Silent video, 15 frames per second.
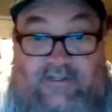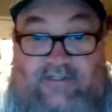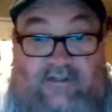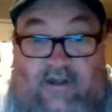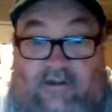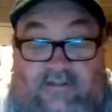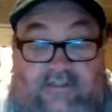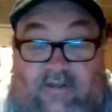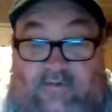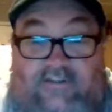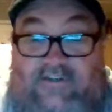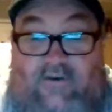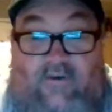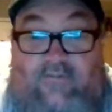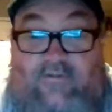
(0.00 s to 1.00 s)
The skulls, I
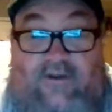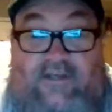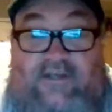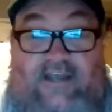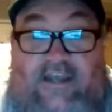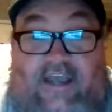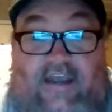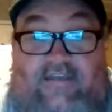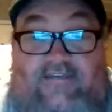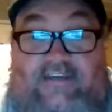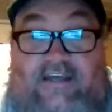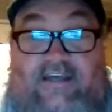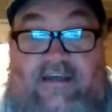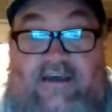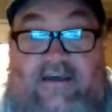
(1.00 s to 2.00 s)
was so impressed. I can't even
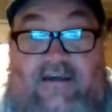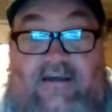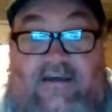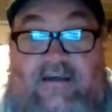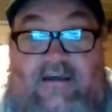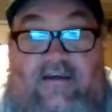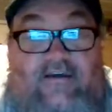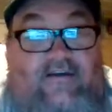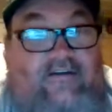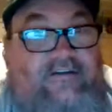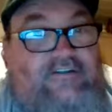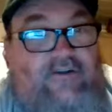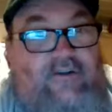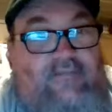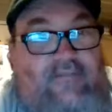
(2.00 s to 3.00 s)
tell you.
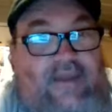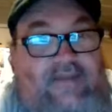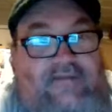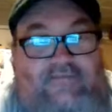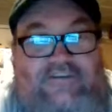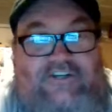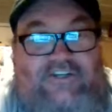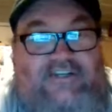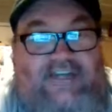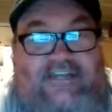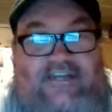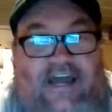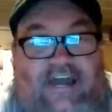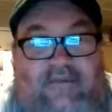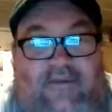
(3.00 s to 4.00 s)
So to make them just a
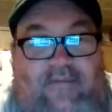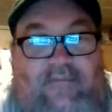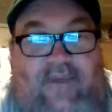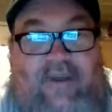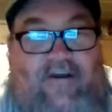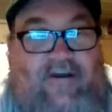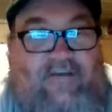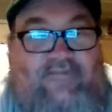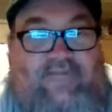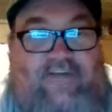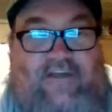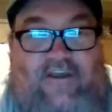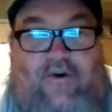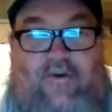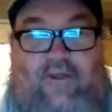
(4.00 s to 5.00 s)
tiny bit bigger, I
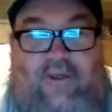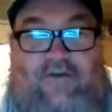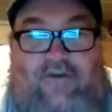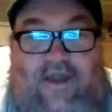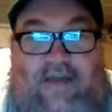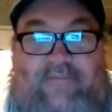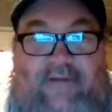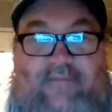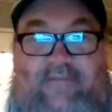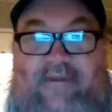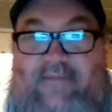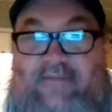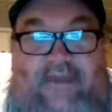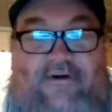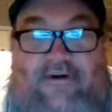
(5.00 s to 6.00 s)
feel like holy crap, that
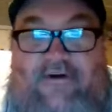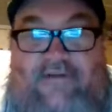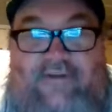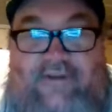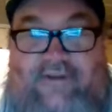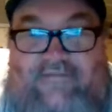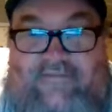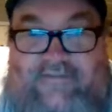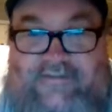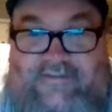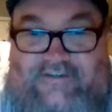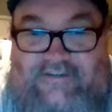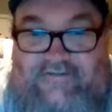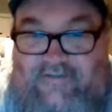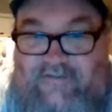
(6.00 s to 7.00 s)
might make all the
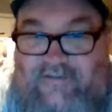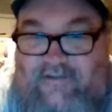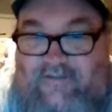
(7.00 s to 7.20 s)
difference too.